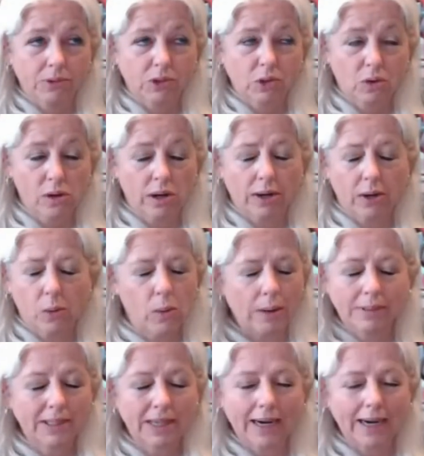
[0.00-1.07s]

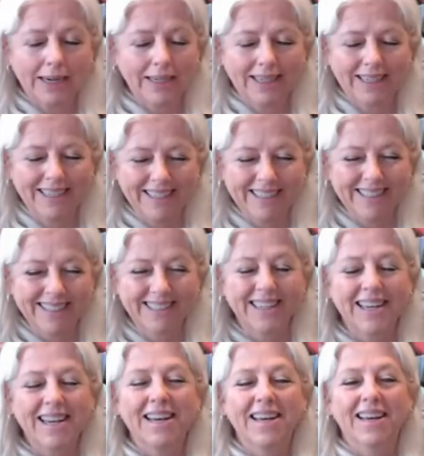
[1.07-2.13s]
website is
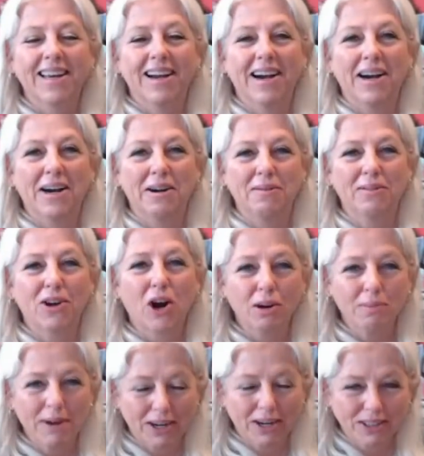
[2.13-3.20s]
Card
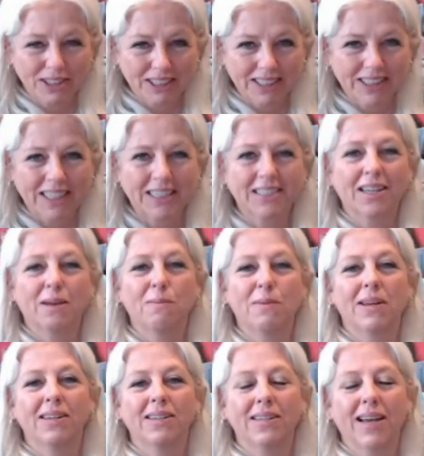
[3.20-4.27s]
Maker Success
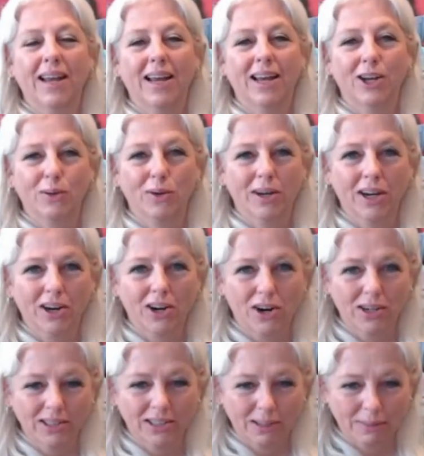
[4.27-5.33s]
Summit and Cricut
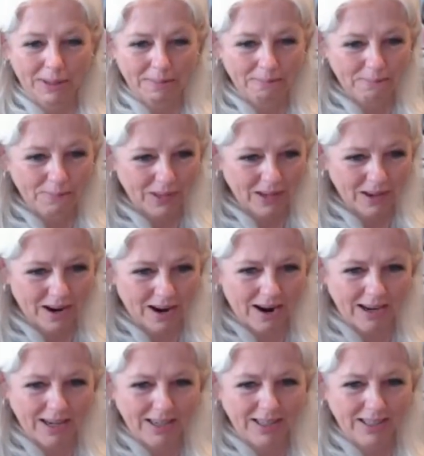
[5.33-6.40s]
Card Summit. All
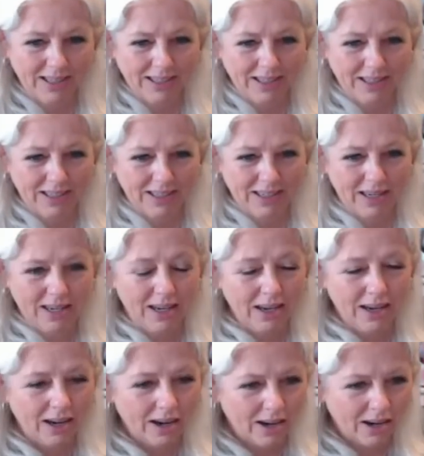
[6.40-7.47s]
right.
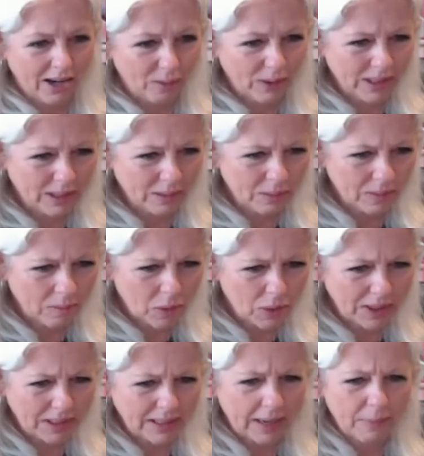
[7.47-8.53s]
All right, what is
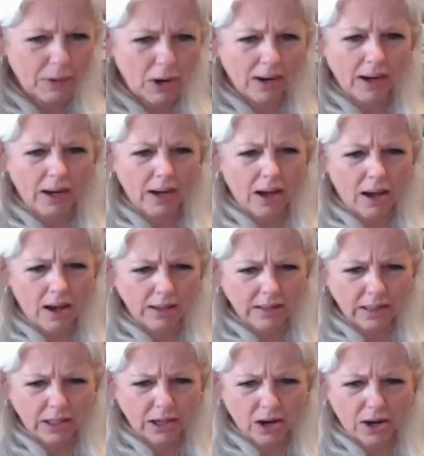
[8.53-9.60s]
Monique saying? I'm
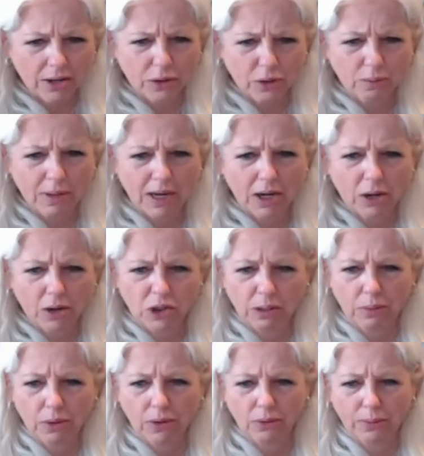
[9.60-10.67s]
honestly gone through many coaching
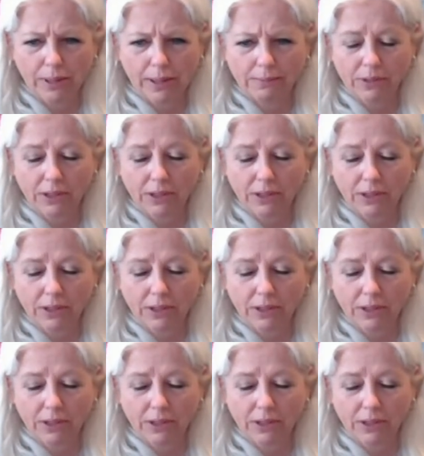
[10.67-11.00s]
programs.